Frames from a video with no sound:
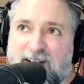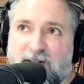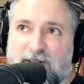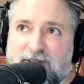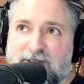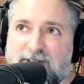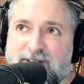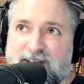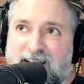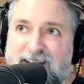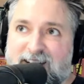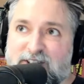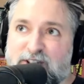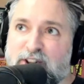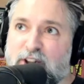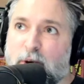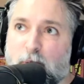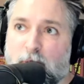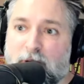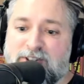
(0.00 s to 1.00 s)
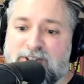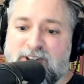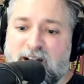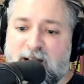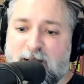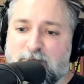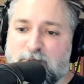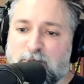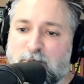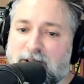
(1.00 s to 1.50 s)
on stage, and there were
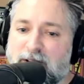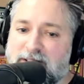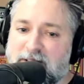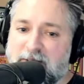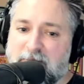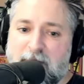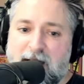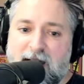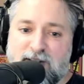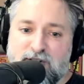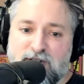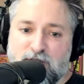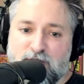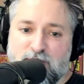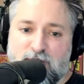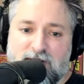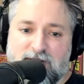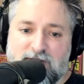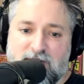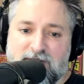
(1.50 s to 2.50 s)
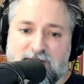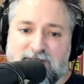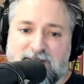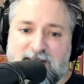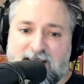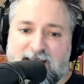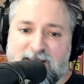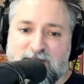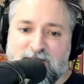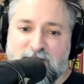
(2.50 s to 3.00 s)
times where I did magic tricks on
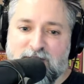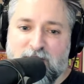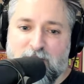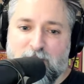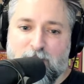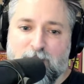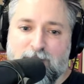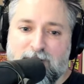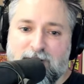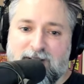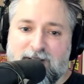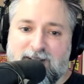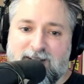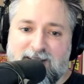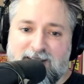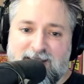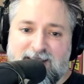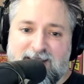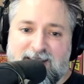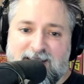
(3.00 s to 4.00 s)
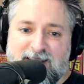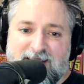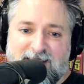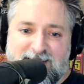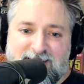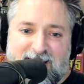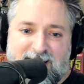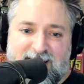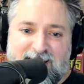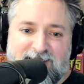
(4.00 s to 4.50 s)
stage in the early
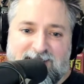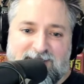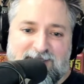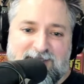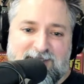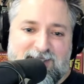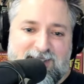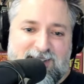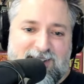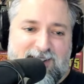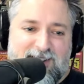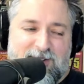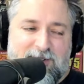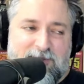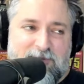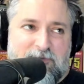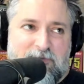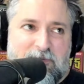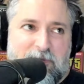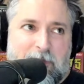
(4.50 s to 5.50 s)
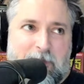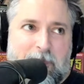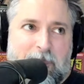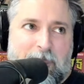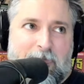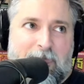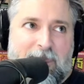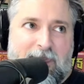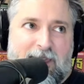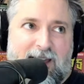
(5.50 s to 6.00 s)
days.
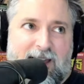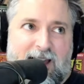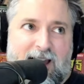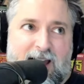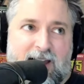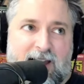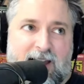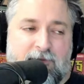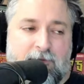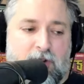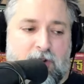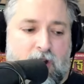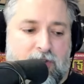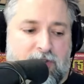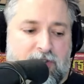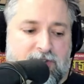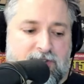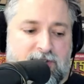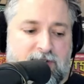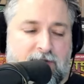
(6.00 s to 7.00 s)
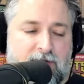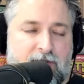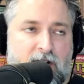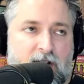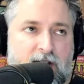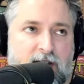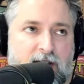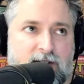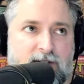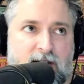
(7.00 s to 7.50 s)
I got this
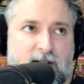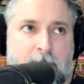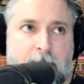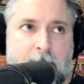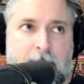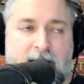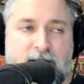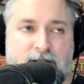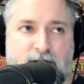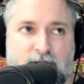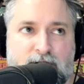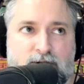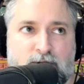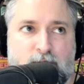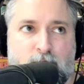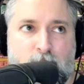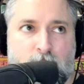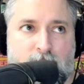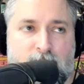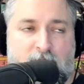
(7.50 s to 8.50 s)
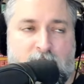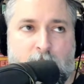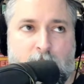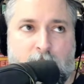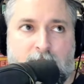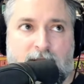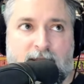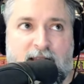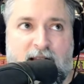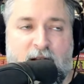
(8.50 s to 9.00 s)
device at a magic store that
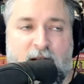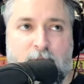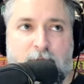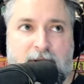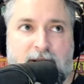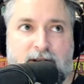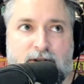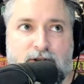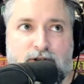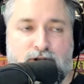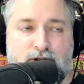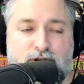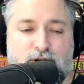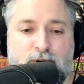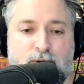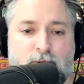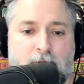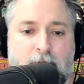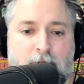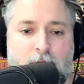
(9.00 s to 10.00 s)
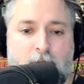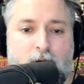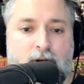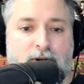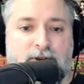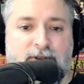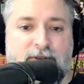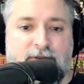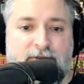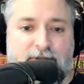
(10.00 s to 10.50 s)
would allow me to shoot
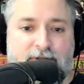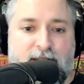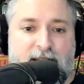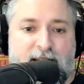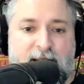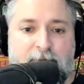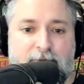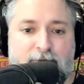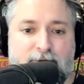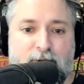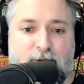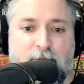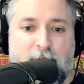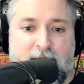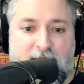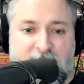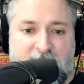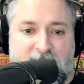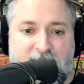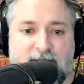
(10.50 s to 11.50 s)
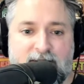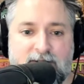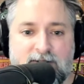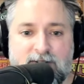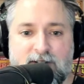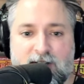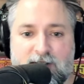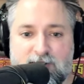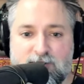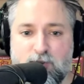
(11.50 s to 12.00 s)
balls of flame from my
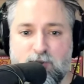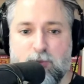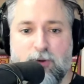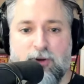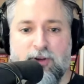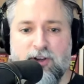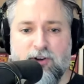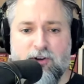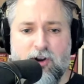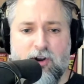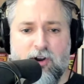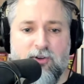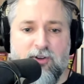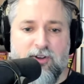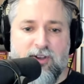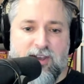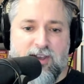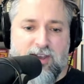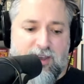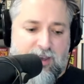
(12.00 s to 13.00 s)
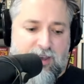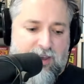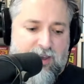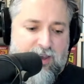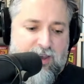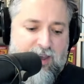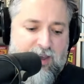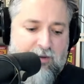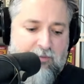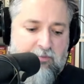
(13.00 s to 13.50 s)
hands like a superhero.
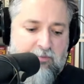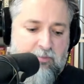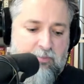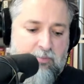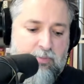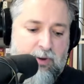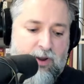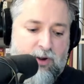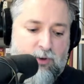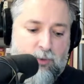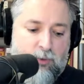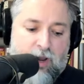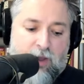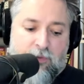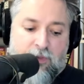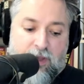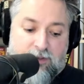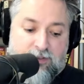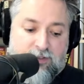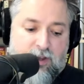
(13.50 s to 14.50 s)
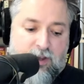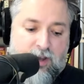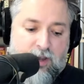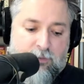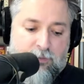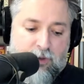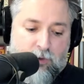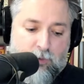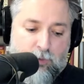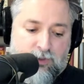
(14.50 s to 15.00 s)
But around that
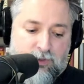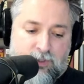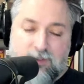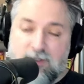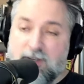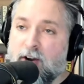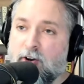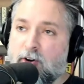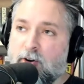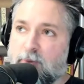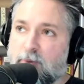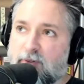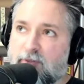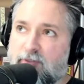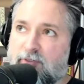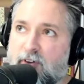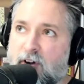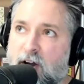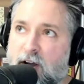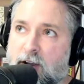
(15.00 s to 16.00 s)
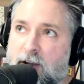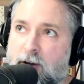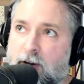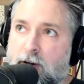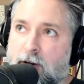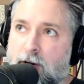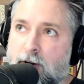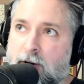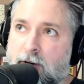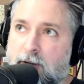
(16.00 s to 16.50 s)
time, there was a terrible
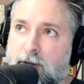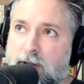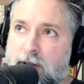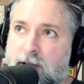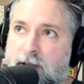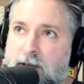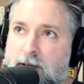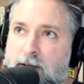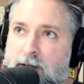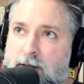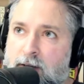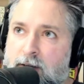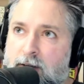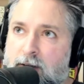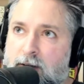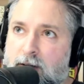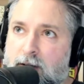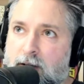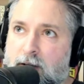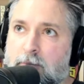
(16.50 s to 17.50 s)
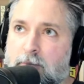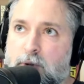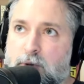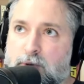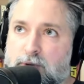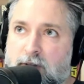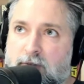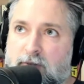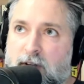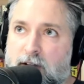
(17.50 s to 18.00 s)
fire in a
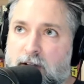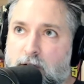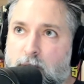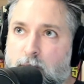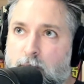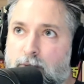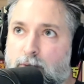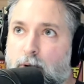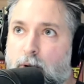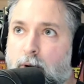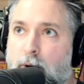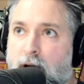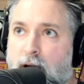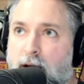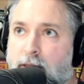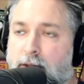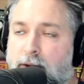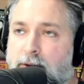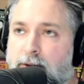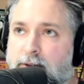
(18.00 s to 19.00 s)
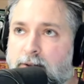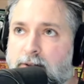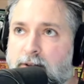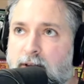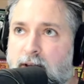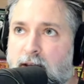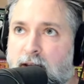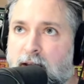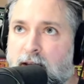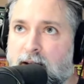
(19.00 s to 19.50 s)
music venue in Rhode Island,
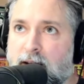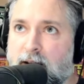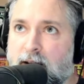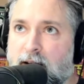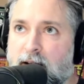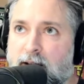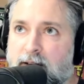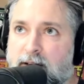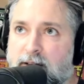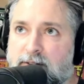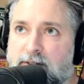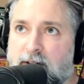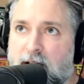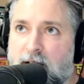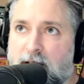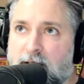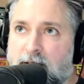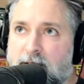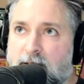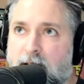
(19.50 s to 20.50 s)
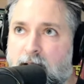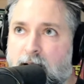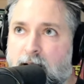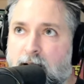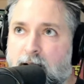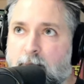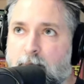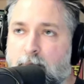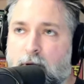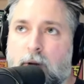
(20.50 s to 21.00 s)
and I decided that
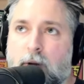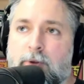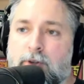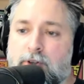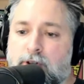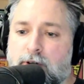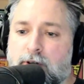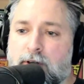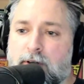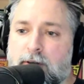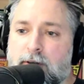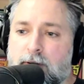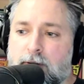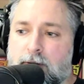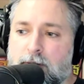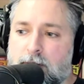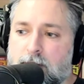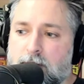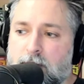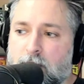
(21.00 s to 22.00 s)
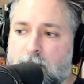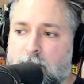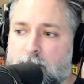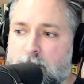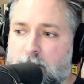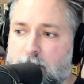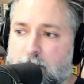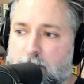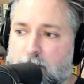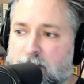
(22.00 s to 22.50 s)
I probably shouldn't, you know,
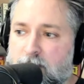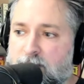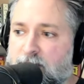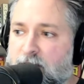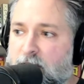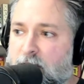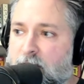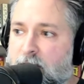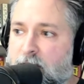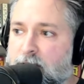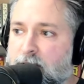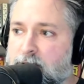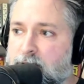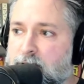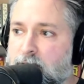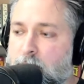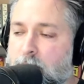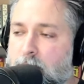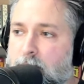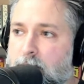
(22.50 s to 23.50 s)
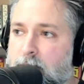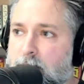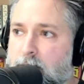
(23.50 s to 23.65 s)
bring fire to